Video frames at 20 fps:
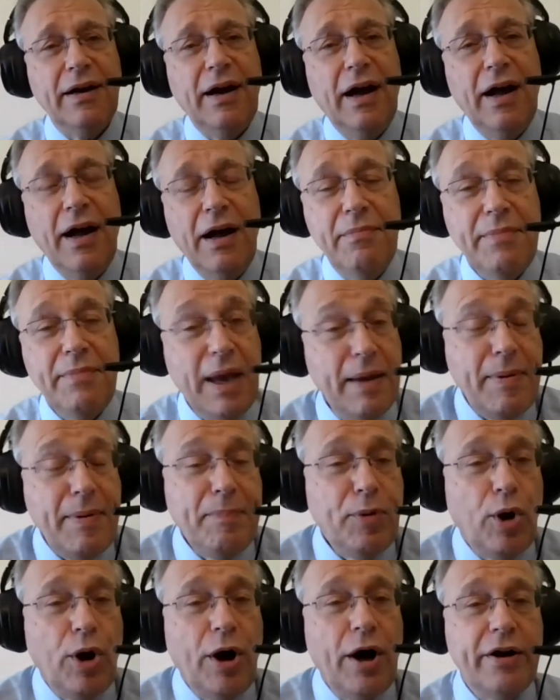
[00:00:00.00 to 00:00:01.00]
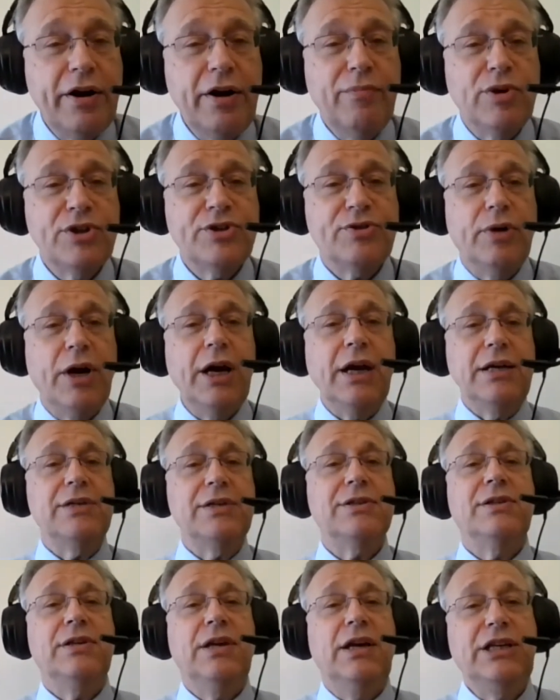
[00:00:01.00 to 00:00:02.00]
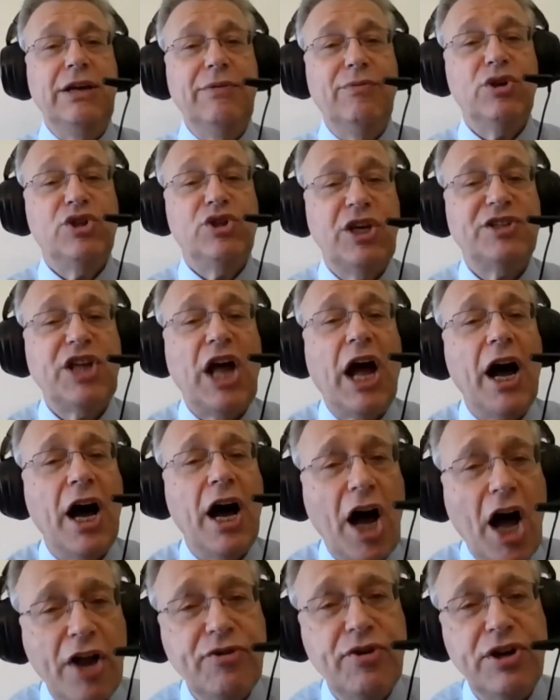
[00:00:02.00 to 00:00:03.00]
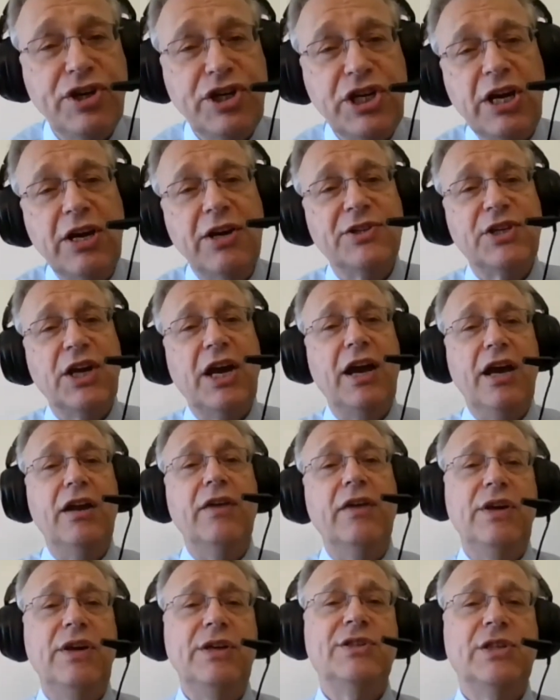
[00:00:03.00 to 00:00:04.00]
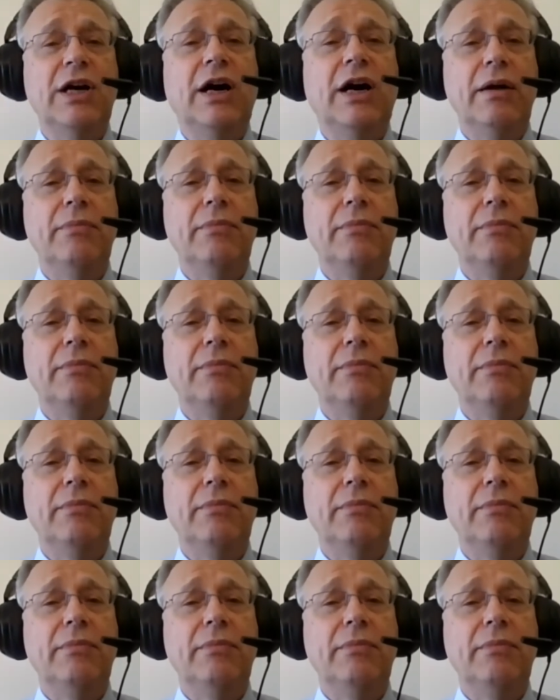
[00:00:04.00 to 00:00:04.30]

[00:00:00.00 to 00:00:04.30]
Maybe Bukharin was right. He was just 100 years ahead of his time.